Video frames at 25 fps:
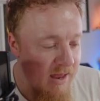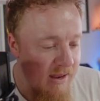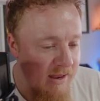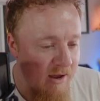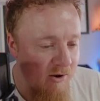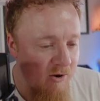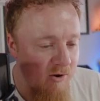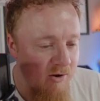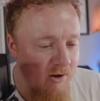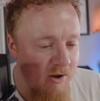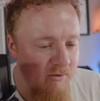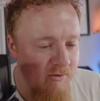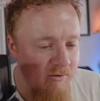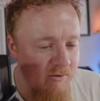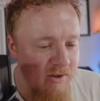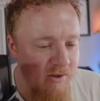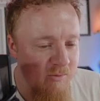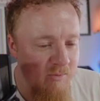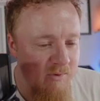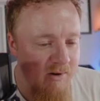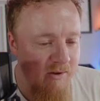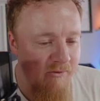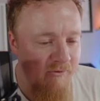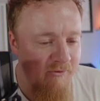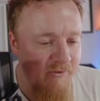Now you'll notice
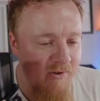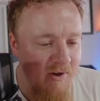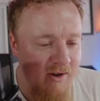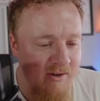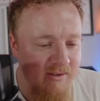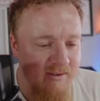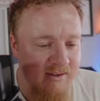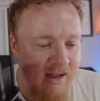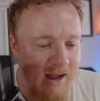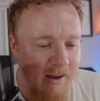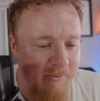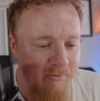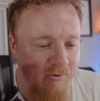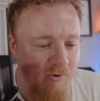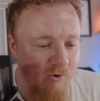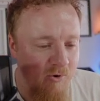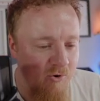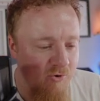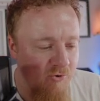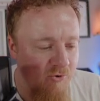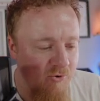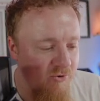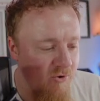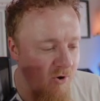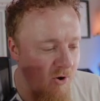when I first tapped
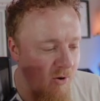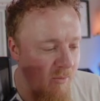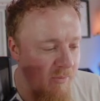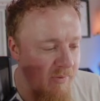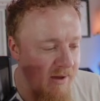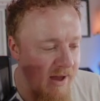on crop,